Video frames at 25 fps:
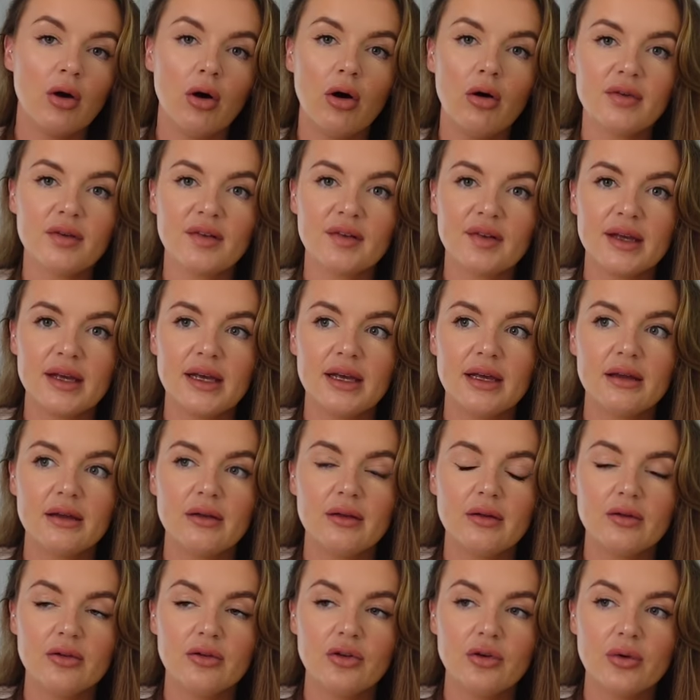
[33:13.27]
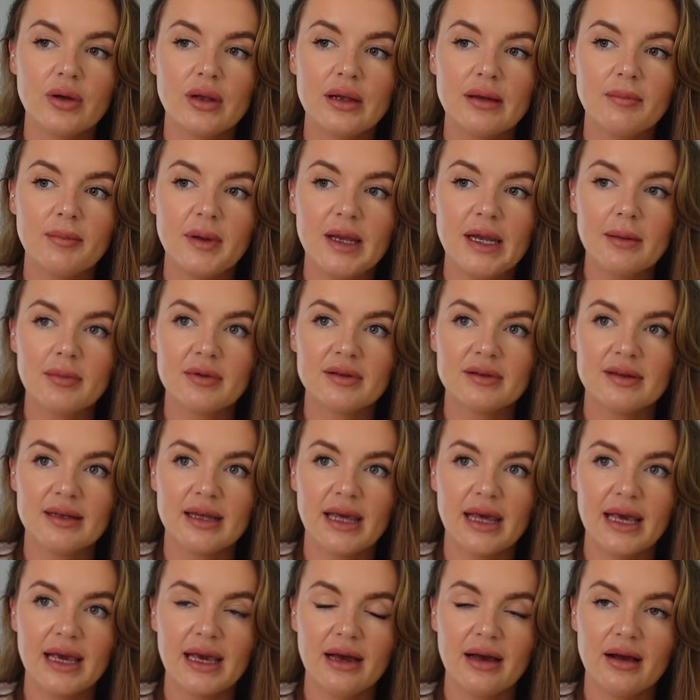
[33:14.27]
Obviously, Ewan being able to
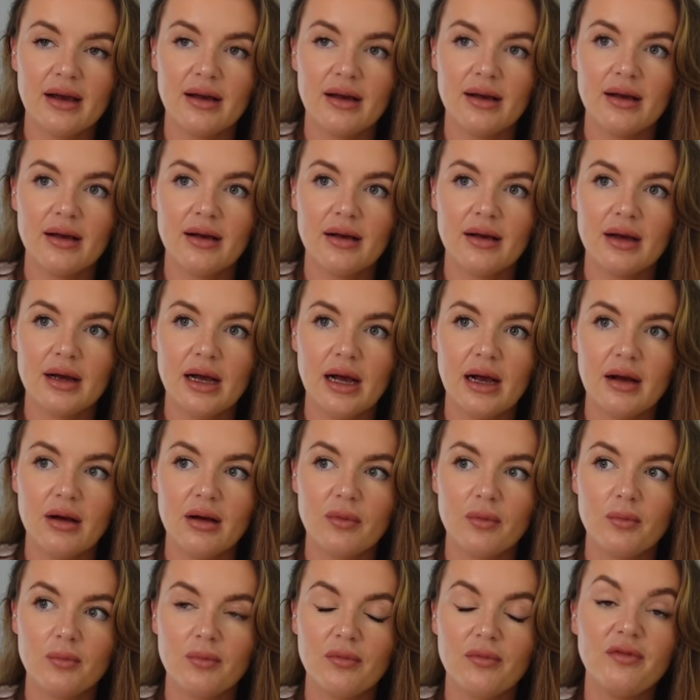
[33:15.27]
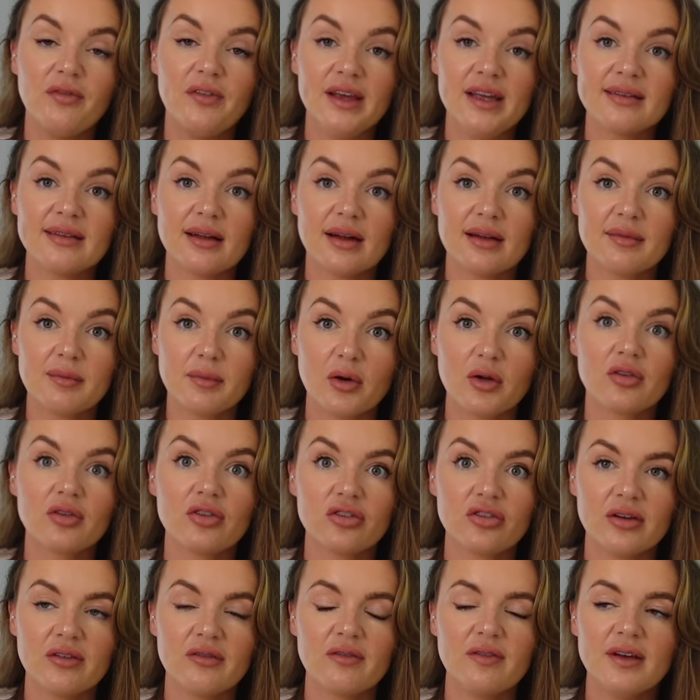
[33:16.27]
get a, a visa,
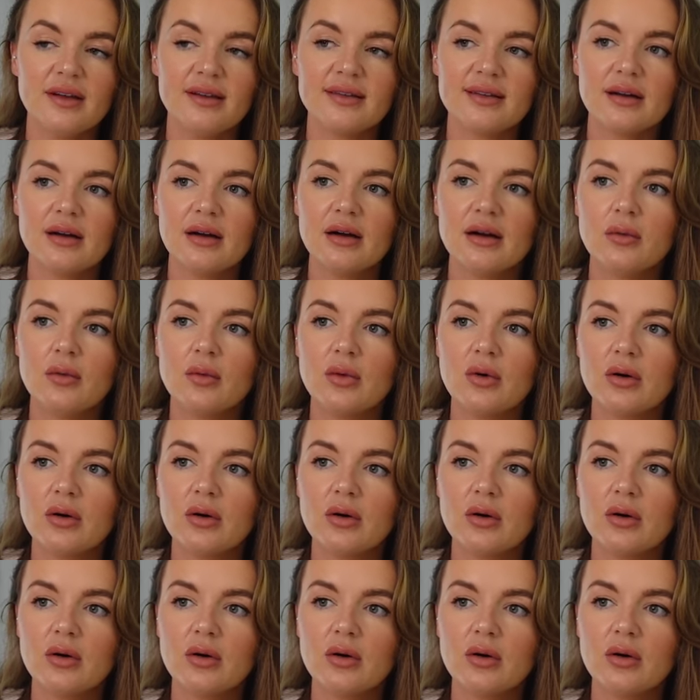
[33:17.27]
sponsorship visa,